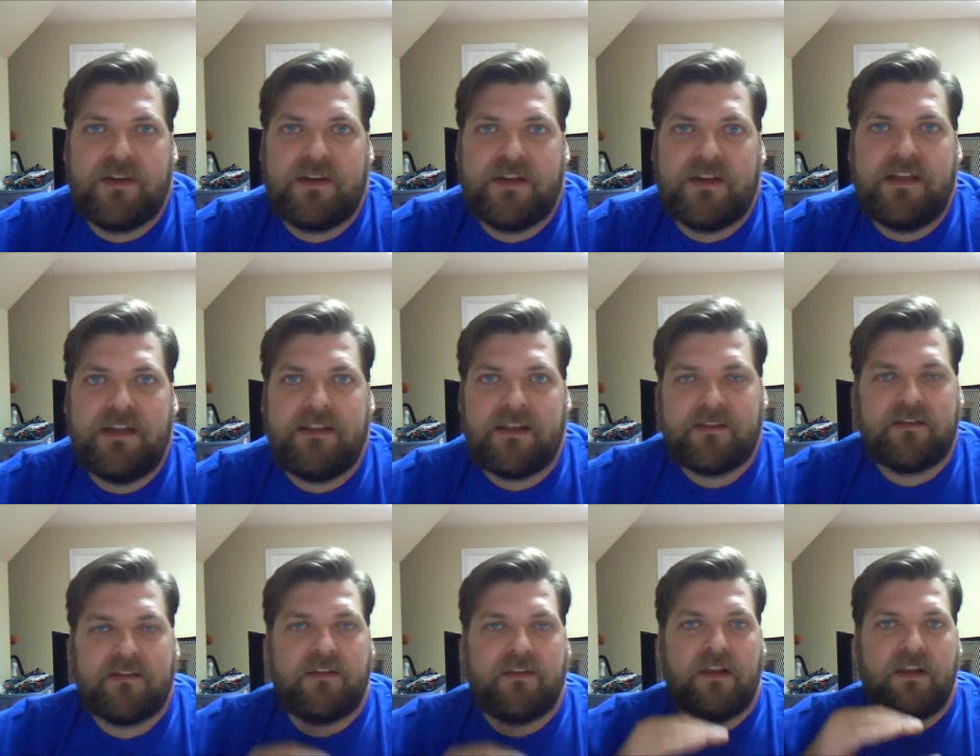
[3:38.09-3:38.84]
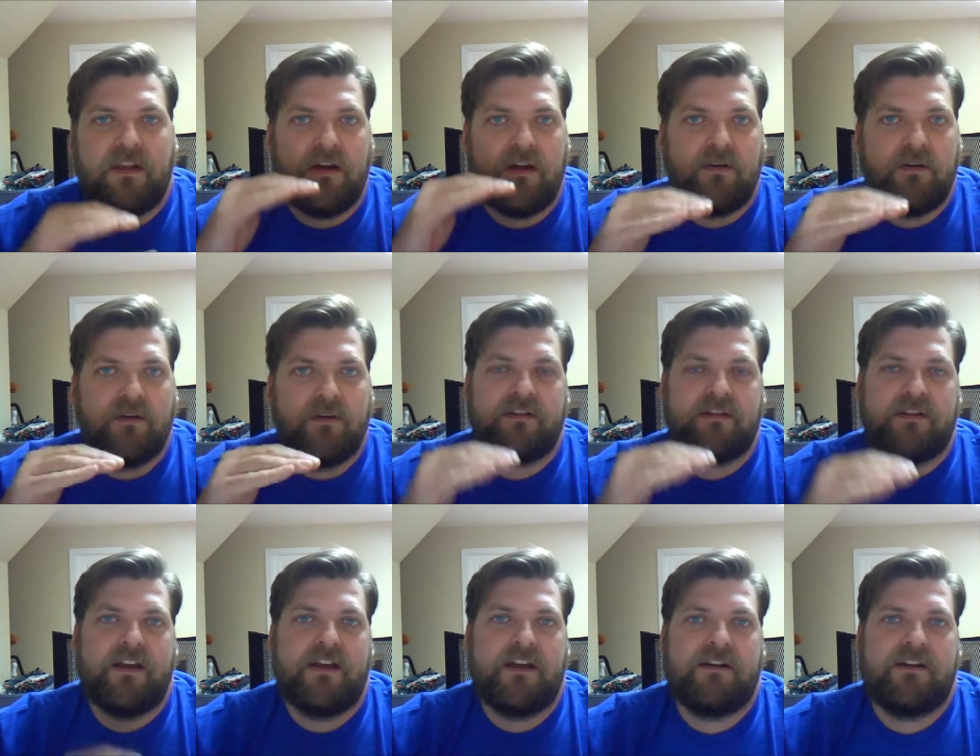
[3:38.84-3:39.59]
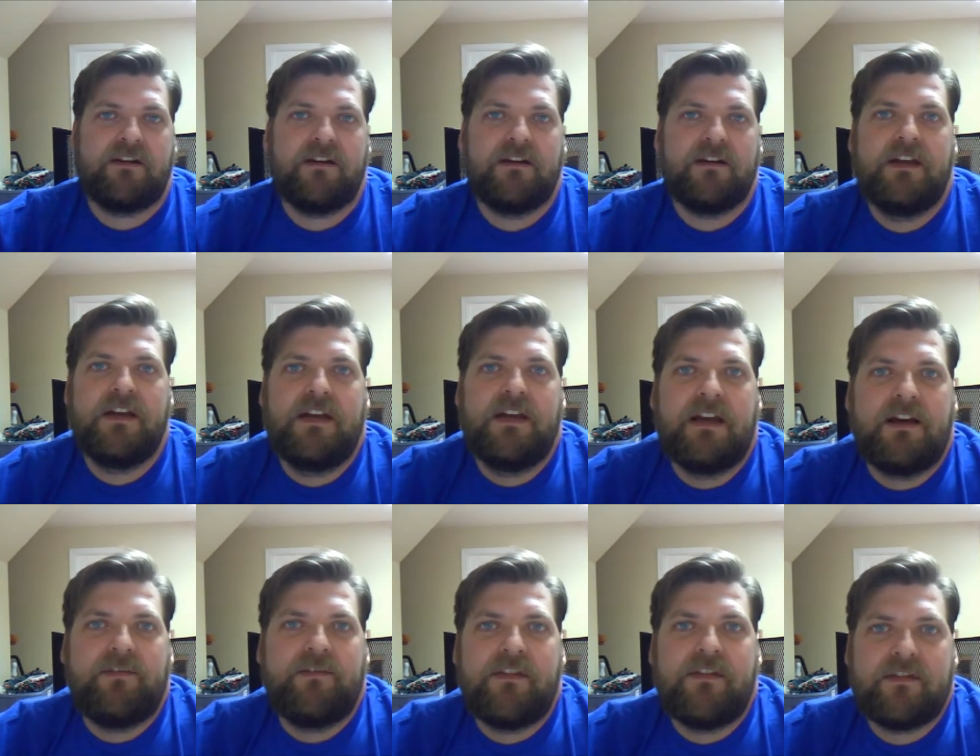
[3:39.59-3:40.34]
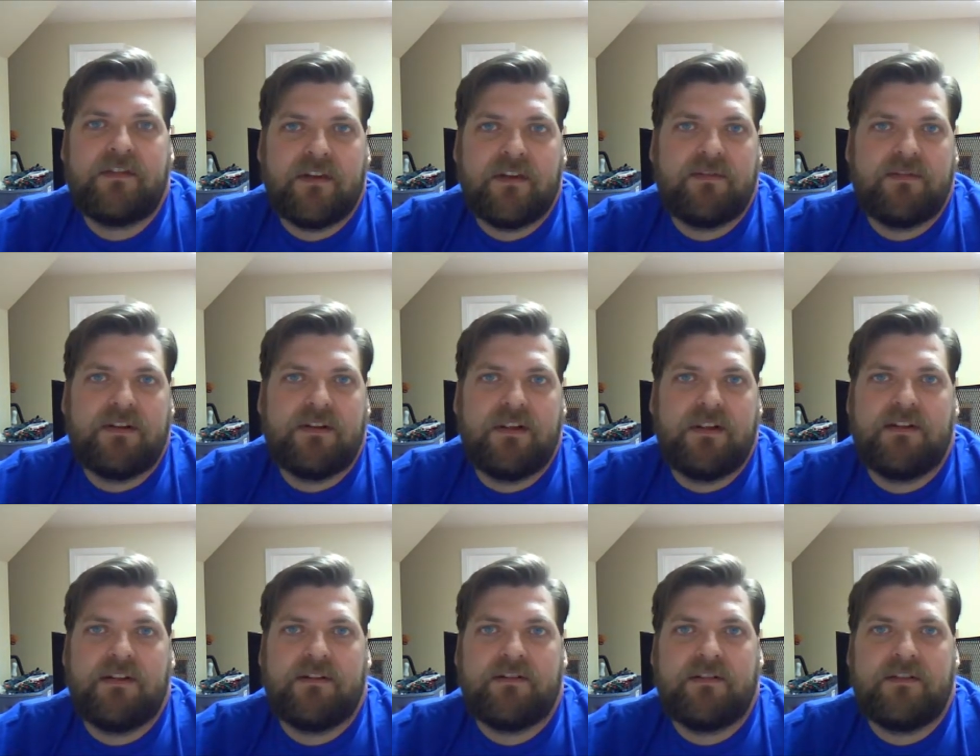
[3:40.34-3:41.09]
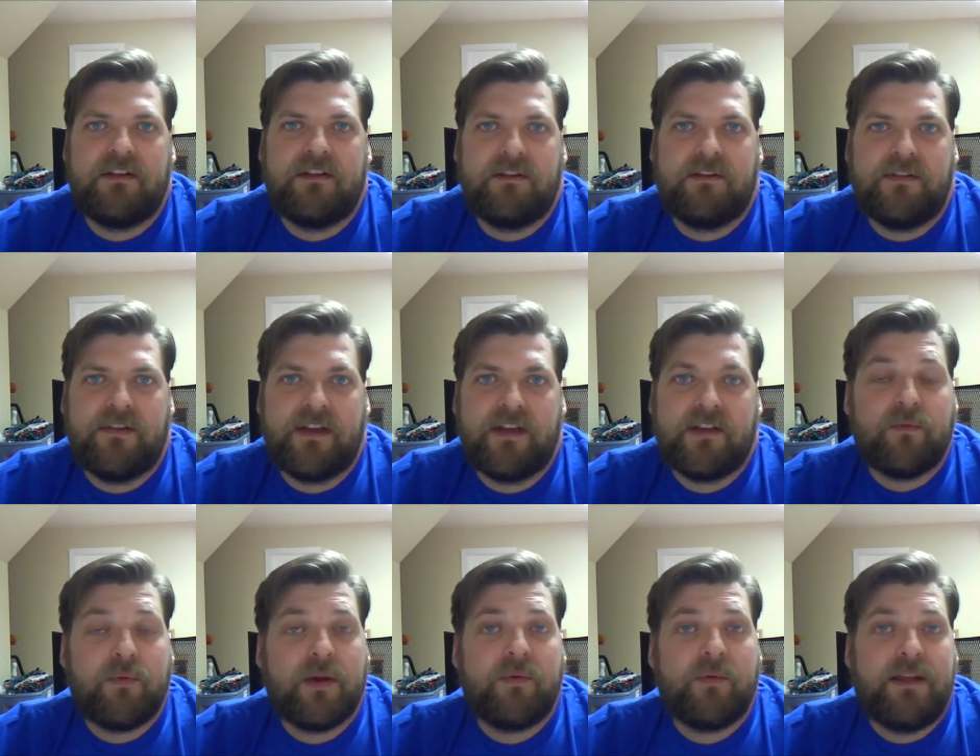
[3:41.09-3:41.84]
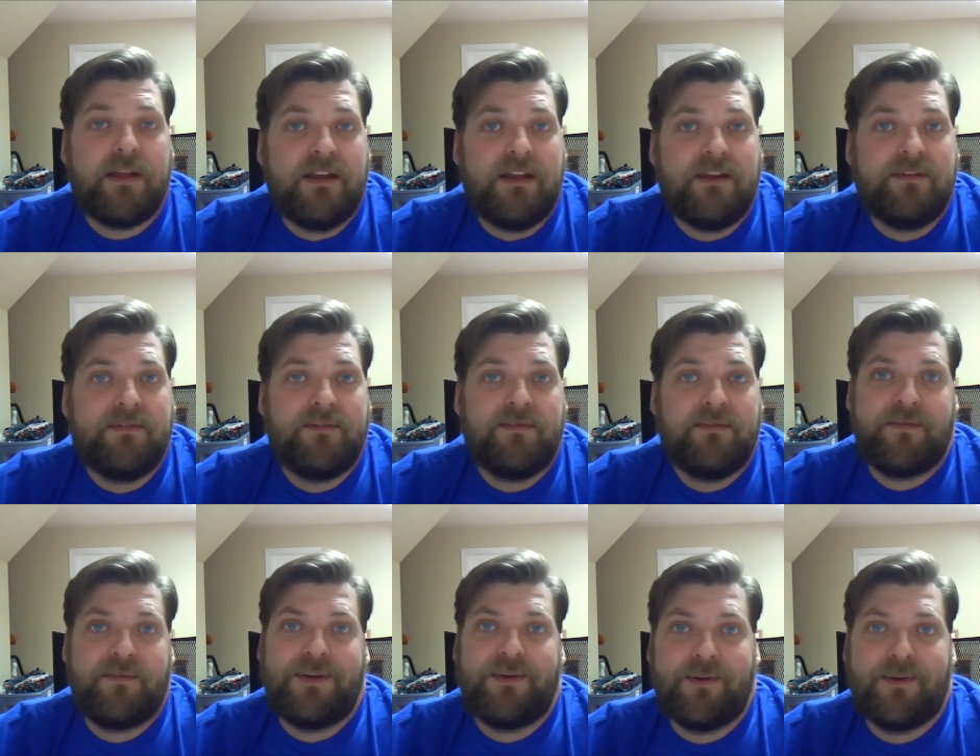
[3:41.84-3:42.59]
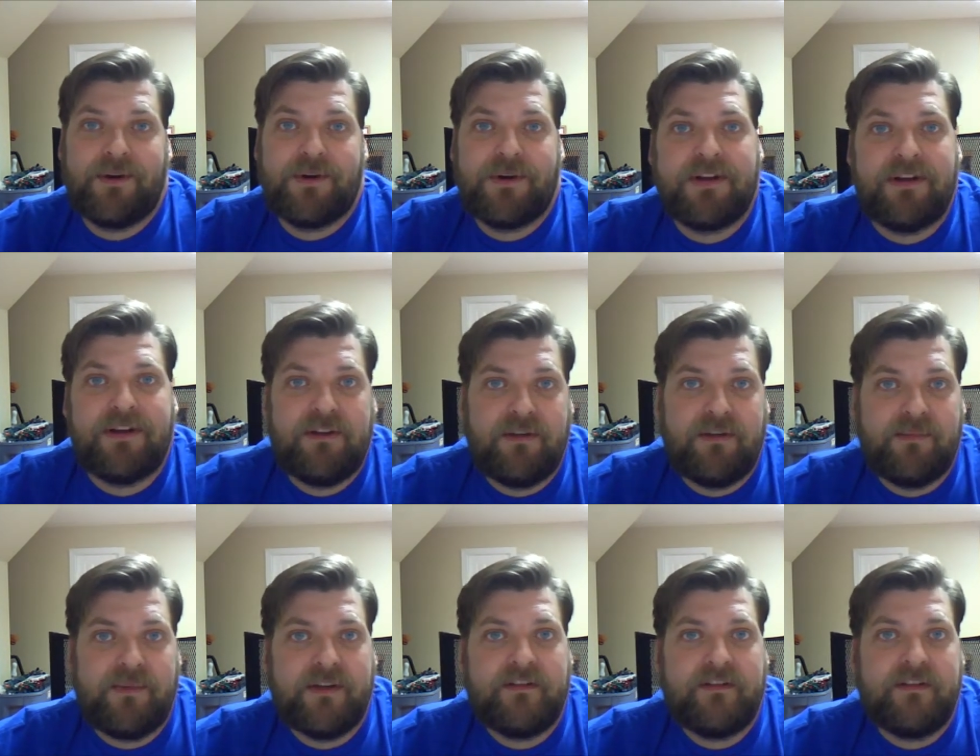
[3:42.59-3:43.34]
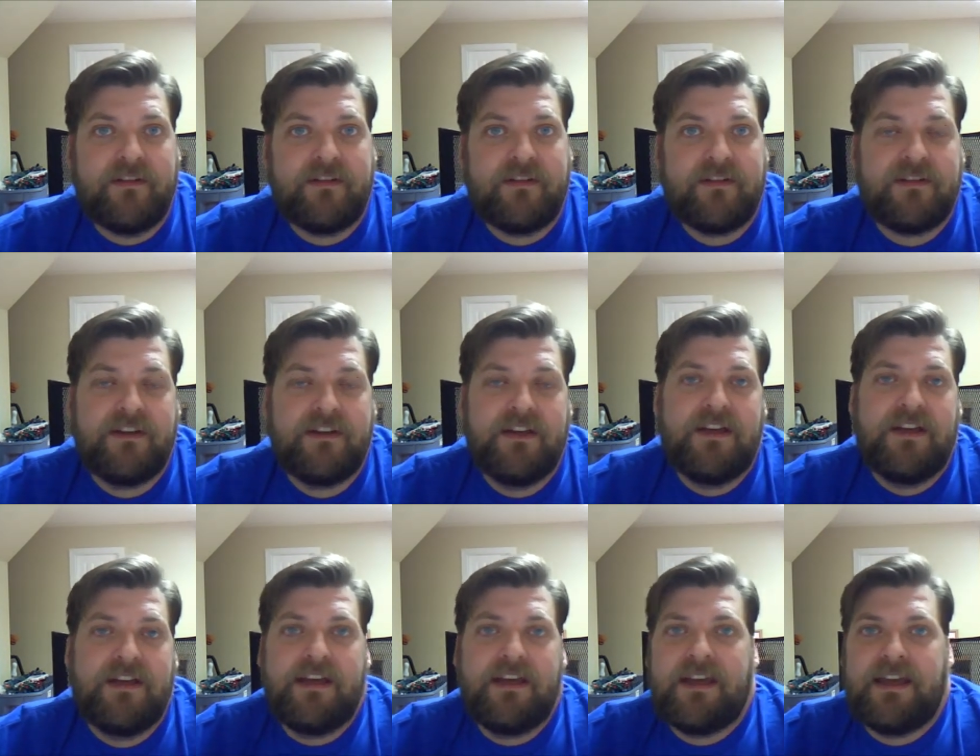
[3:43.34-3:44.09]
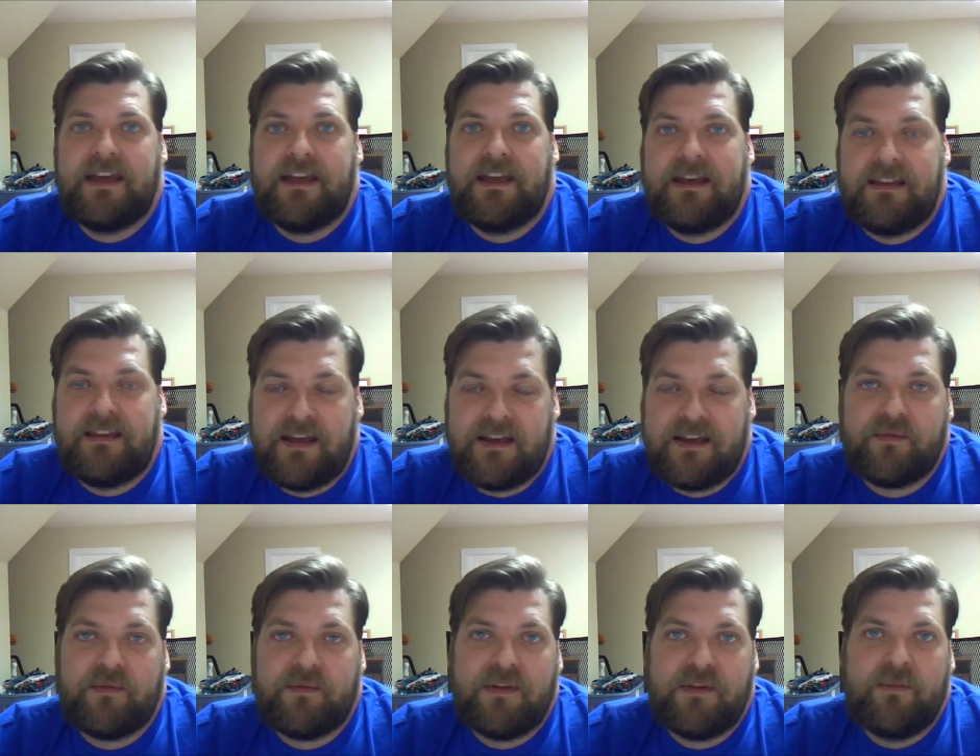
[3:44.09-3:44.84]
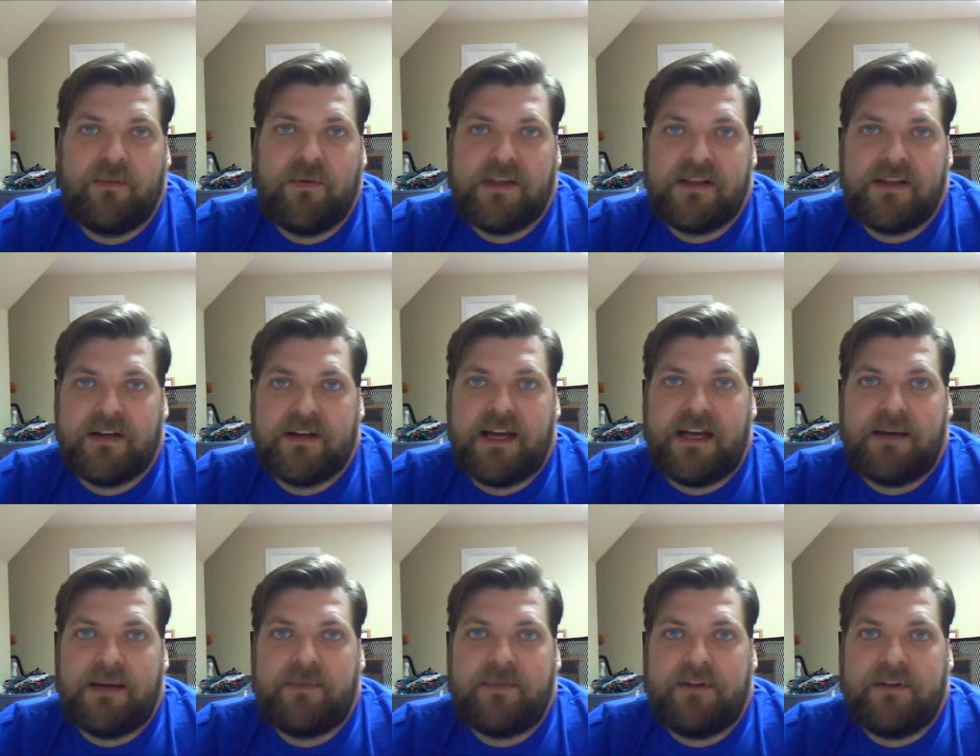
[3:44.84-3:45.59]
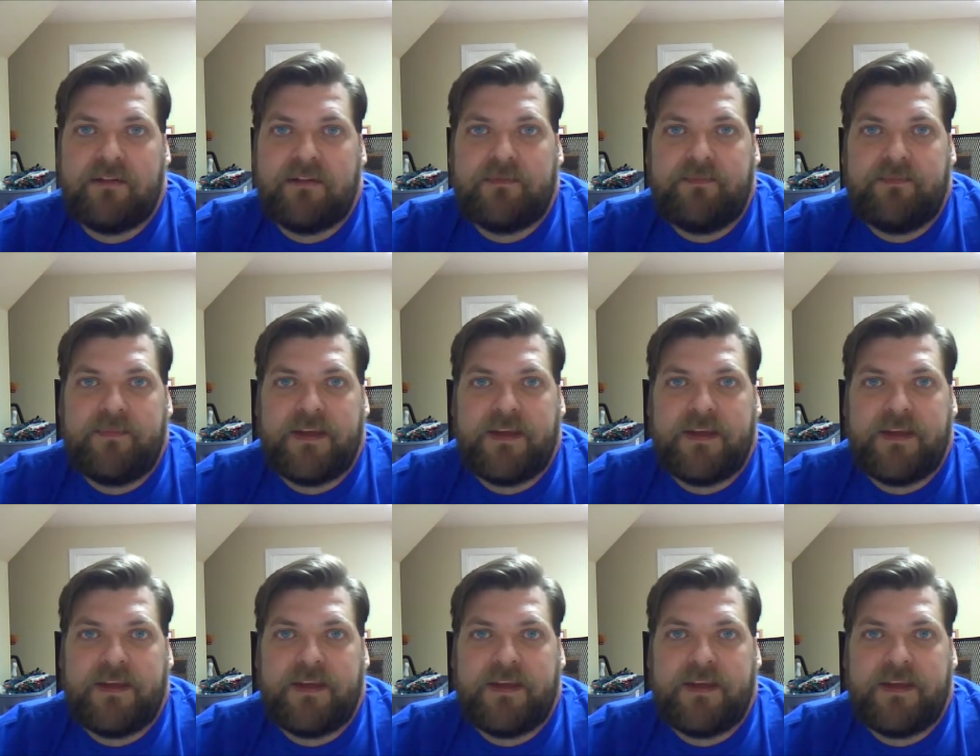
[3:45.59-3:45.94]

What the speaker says: Again, that's the lowest layer of the several layers on Earth. That's where we live and work and do business, and that's where the weather happens.